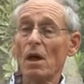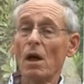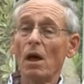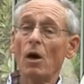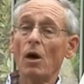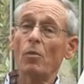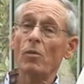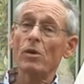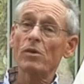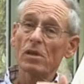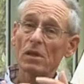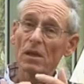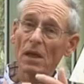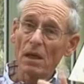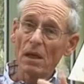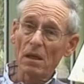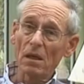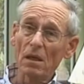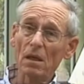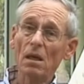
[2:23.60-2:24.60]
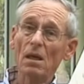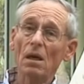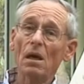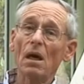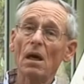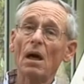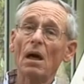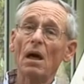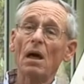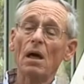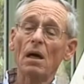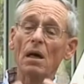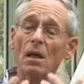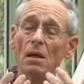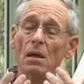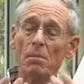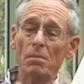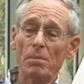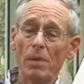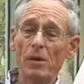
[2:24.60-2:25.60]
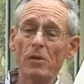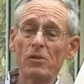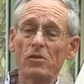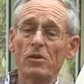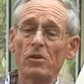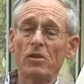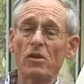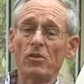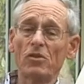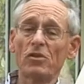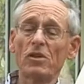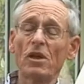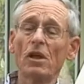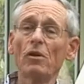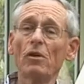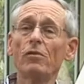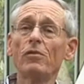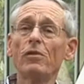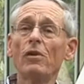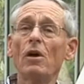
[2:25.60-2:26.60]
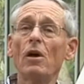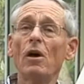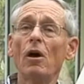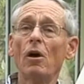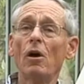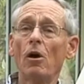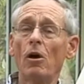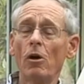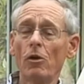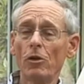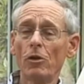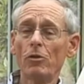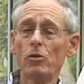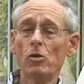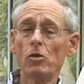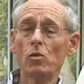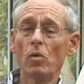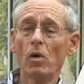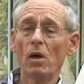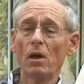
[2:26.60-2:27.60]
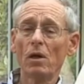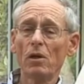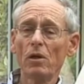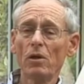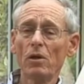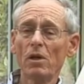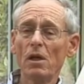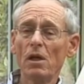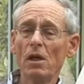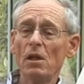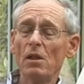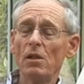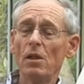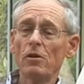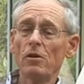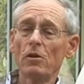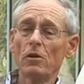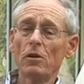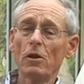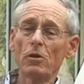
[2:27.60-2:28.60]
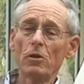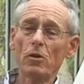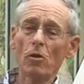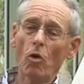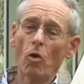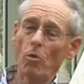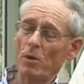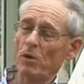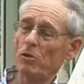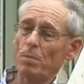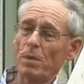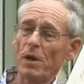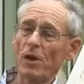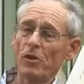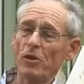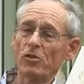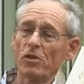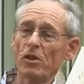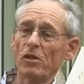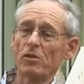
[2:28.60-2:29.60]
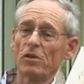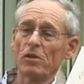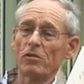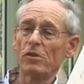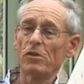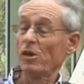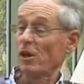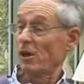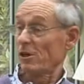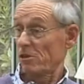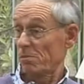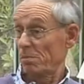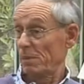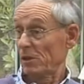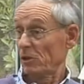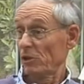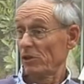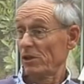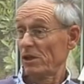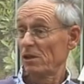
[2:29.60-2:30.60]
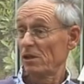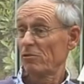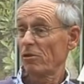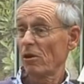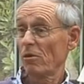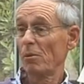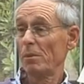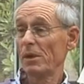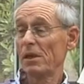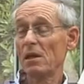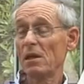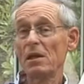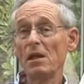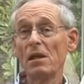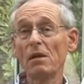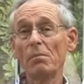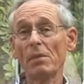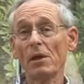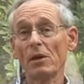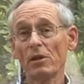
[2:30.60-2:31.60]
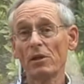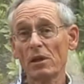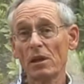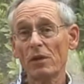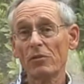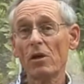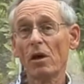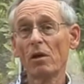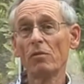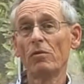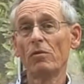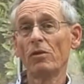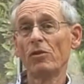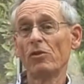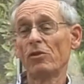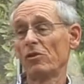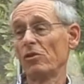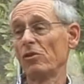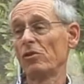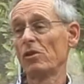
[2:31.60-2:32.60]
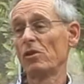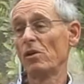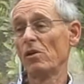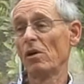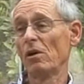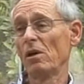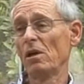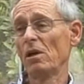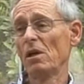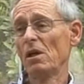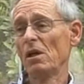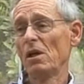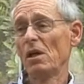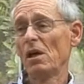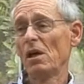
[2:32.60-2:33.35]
Uh, which again uh, imposes itself uh, on the New World. There's an enormous process of church building from the beginning, building of convents and so on.